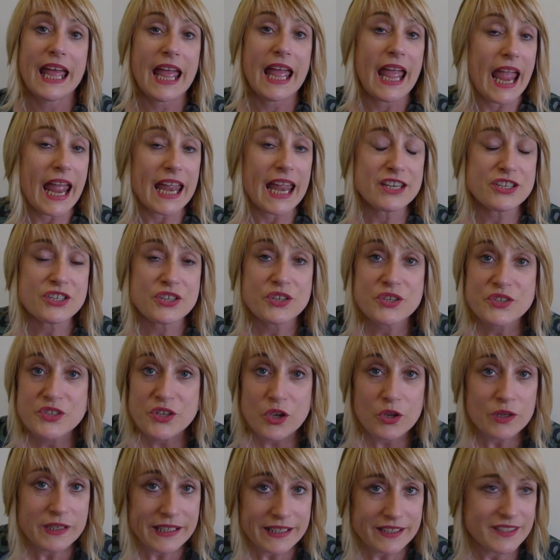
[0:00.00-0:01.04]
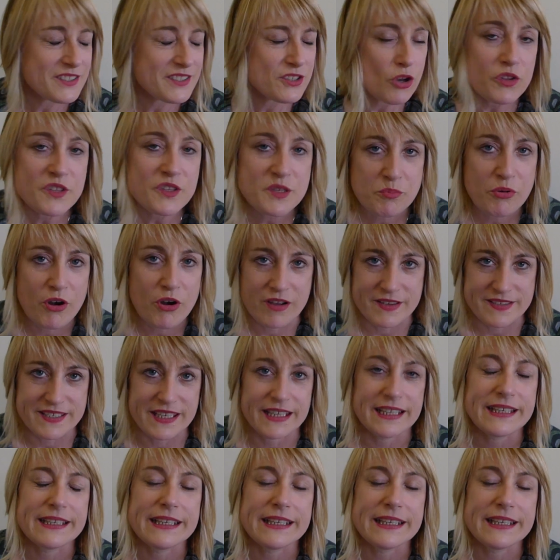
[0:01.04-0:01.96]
And so it's not surprising.